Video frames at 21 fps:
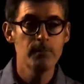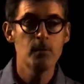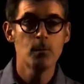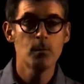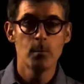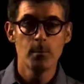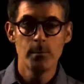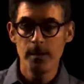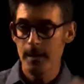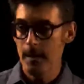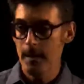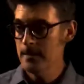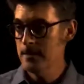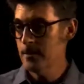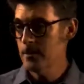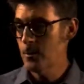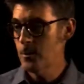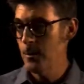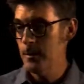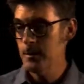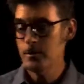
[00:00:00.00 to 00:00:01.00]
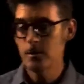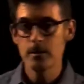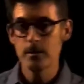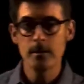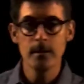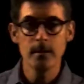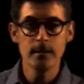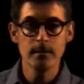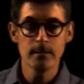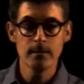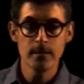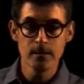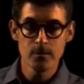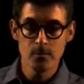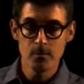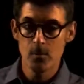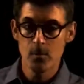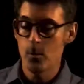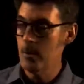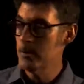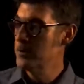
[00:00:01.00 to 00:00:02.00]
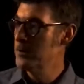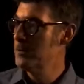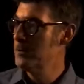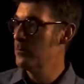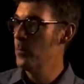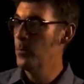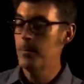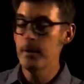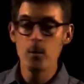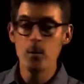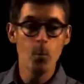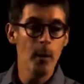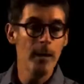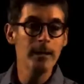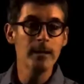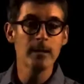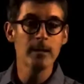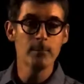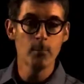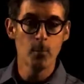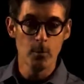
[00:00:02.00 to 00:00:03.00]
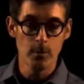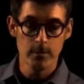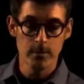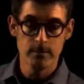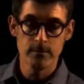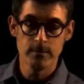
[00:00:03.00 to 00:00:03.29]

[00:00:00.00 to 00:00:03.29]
You will be asked this question, and this question will be weighted more